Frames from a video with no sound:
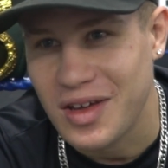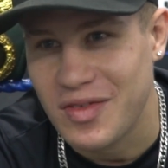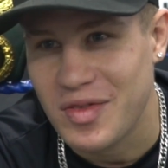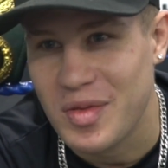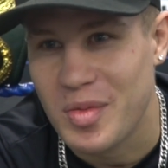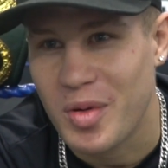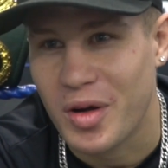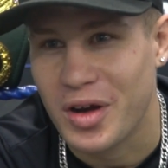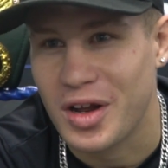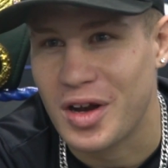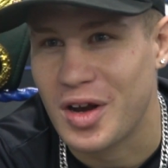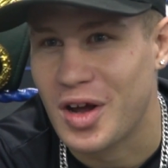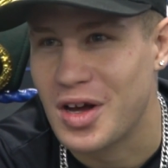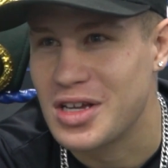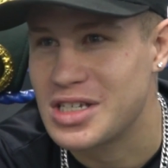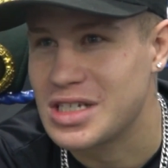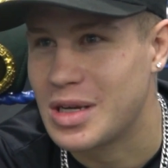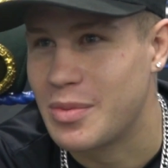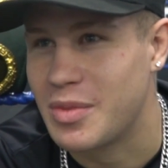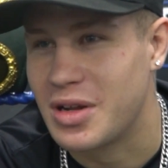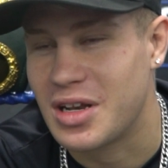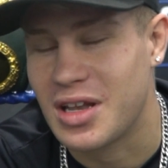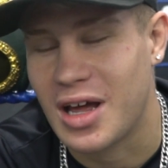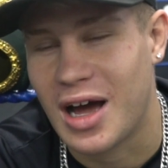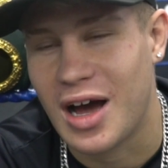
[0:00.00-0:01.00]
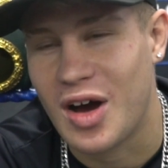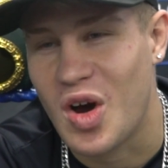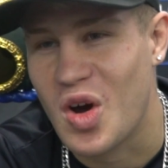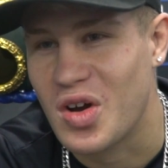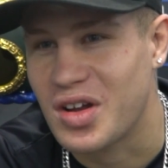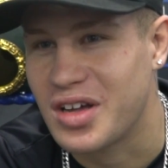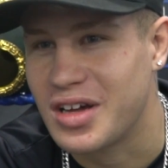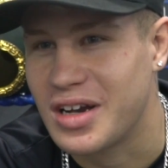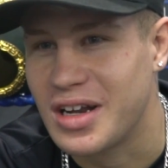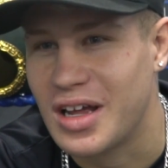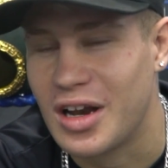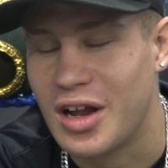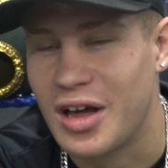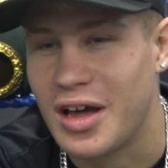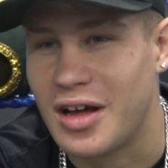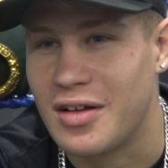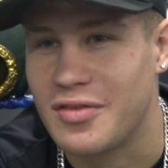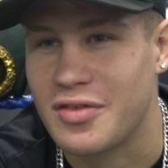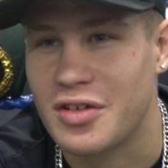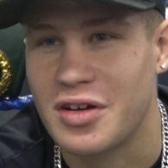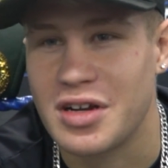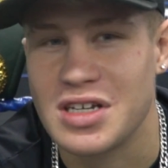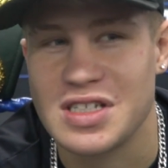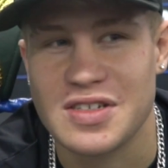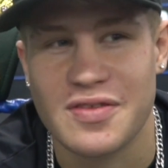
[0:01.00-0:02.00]
Everybody knows I'm a diehard Canelo
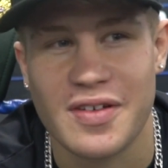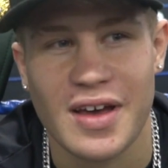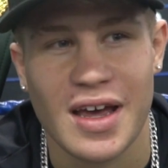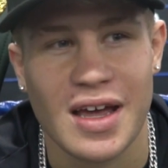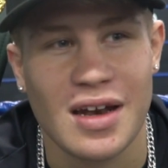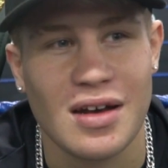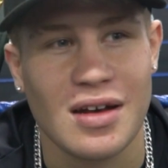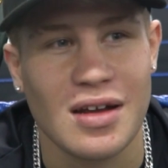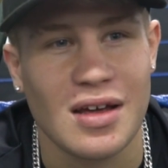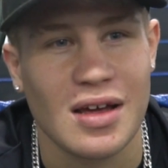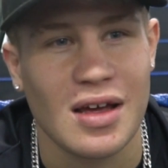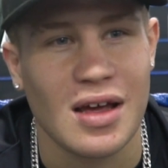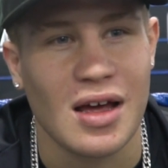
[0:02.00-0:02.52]
Alvarez fan.